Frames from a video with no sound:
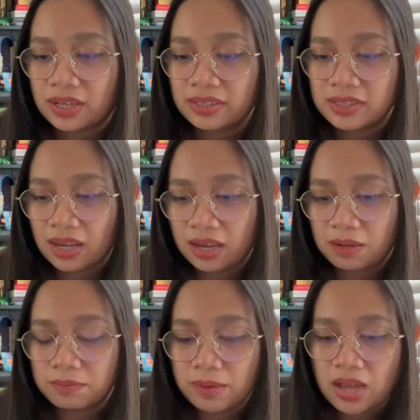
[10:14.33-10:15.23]
that
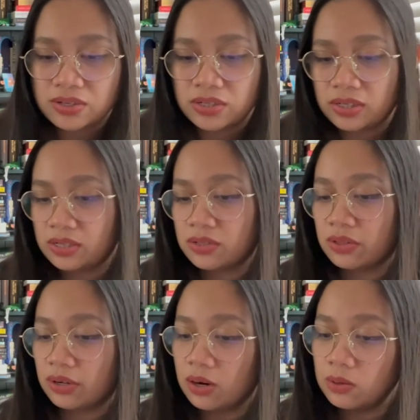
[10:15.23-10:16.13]
take magic into
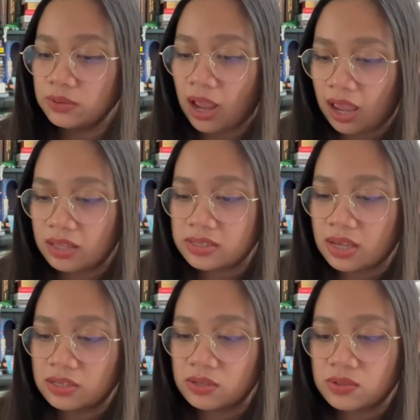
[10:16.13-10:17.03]
their own hands
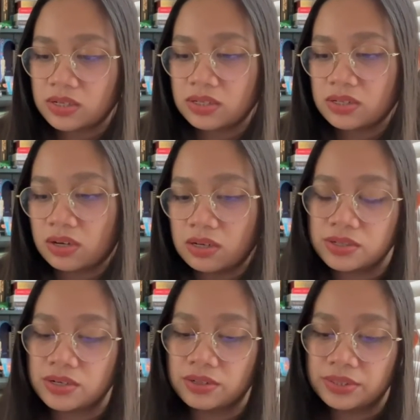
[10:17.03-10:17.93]
and use it to
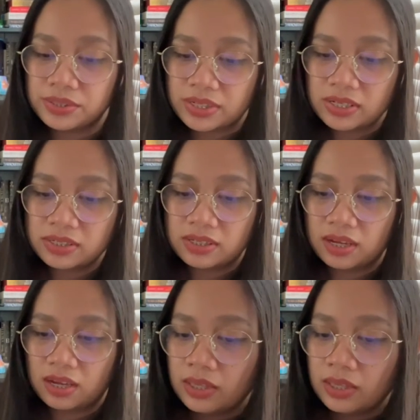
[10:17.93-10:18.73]
alter their destiny.